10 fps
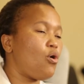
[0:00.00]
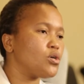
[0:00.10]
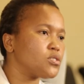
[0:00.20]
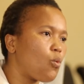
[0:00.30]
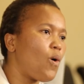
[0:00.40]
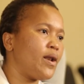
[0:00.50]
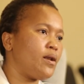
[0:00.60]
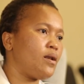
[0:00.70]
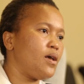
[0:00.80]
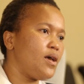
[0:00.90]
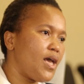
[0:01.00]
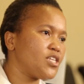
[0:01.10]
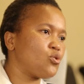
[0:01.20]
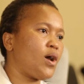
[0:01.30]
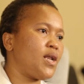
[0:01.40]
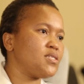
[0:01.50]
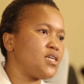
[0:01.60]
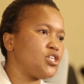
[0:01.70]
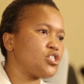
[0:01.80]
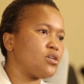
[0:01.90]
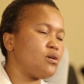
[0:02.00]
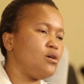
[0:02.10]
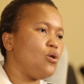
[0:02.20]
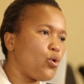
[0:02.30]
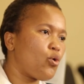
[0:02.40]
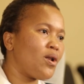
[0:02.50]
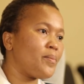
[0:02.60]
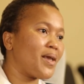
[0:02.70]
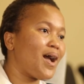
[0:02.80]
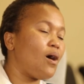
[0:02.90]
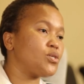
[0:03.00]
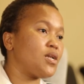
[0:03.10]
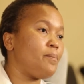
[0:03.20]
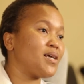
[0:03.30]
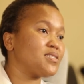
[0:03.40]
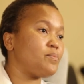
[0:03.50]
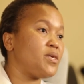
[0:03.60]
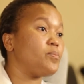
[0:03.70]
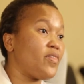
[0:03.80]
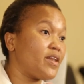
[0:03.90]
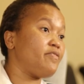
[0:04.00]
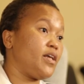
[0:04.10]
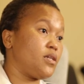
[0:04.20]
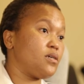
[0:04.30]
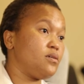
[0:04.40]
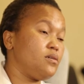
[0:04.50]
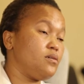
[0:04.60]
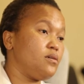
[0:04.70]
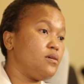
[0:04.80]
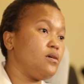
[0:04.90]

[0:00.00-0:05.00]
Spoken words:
Of course, one, as an organization, we don't want to be counted amongst the people that failed her.